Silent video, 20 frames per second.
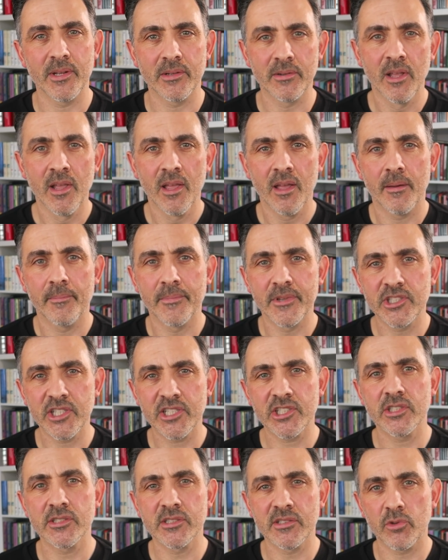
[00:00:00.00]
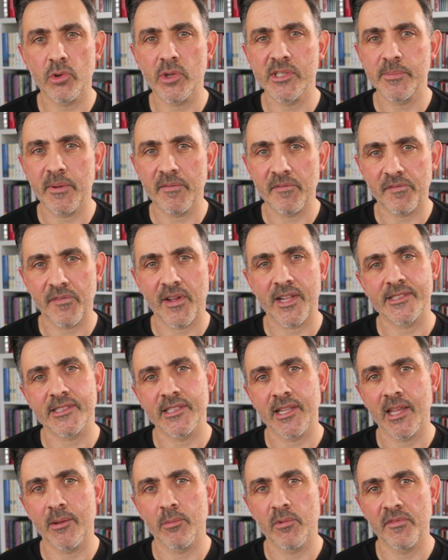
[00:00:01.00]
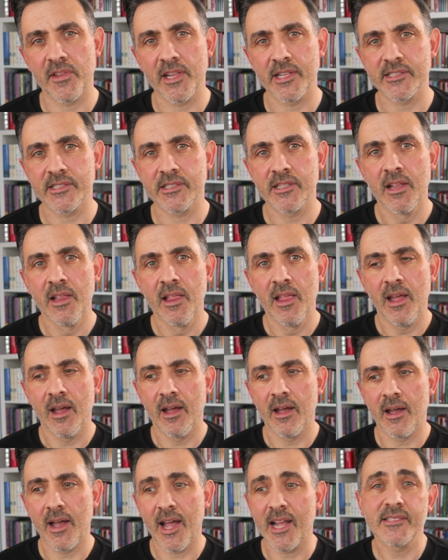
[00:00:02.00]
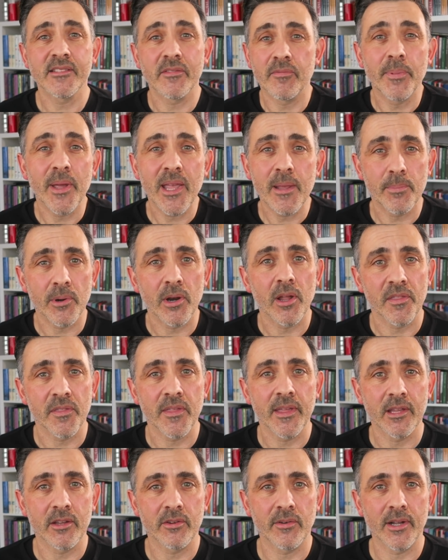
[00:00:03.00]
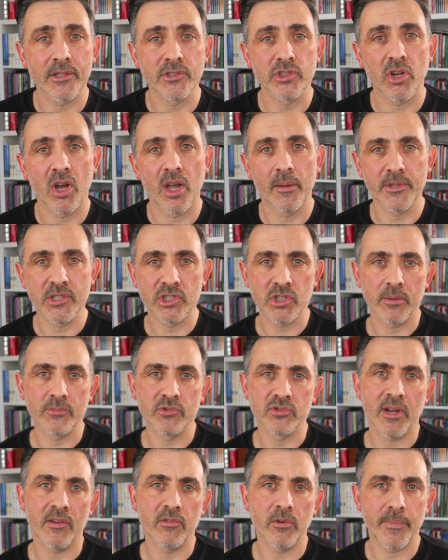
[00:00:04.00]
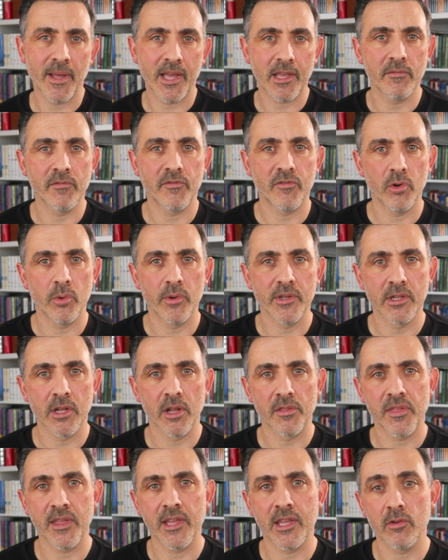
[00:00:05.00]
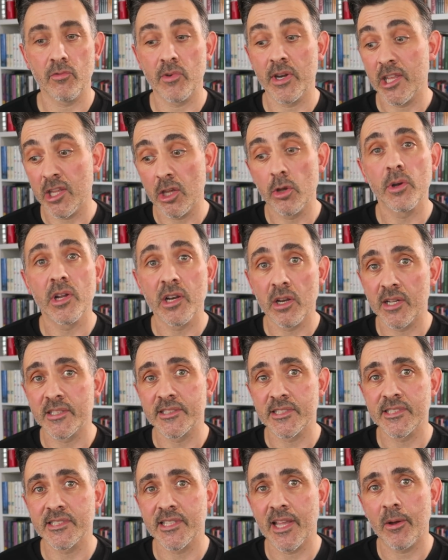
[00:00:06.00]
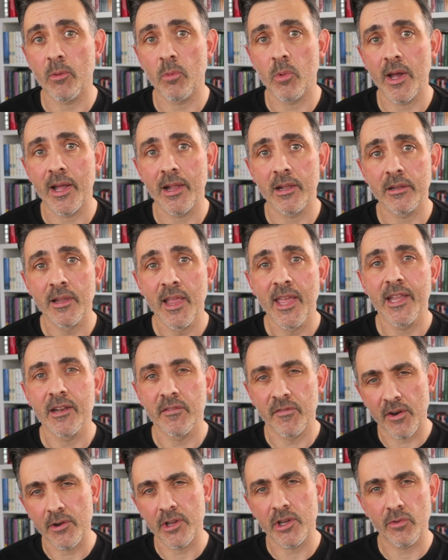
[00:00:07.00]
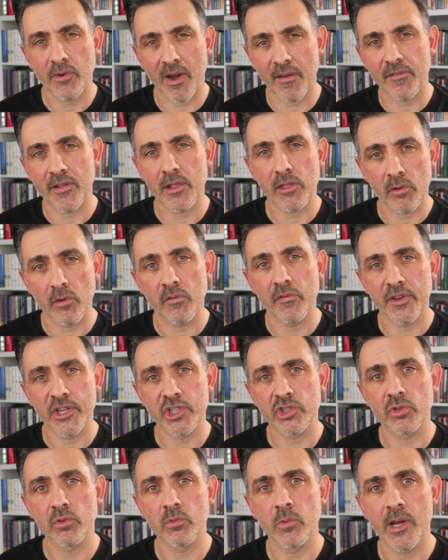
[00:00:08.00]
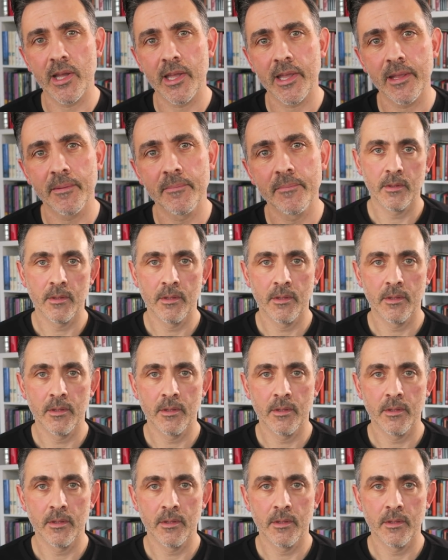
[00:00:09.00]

And magicians have always been fascinated with this, as of people, I think, around time and time travel back and forward. And I think it really utilizes that well in a very graphic sort of visual way.